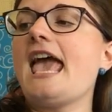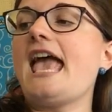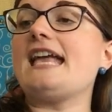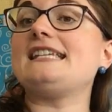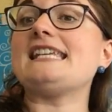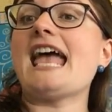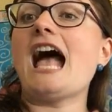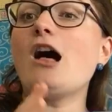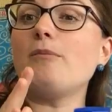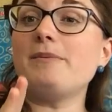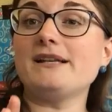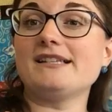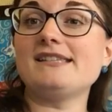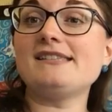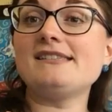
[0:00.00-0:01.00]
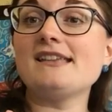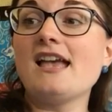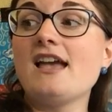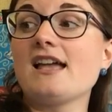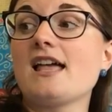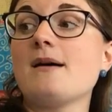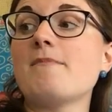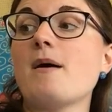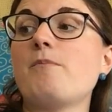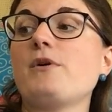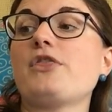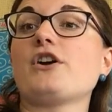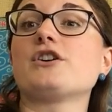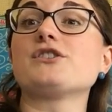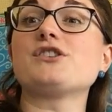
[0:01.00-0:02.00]
And to help us come up
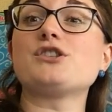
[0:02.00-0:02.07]
with our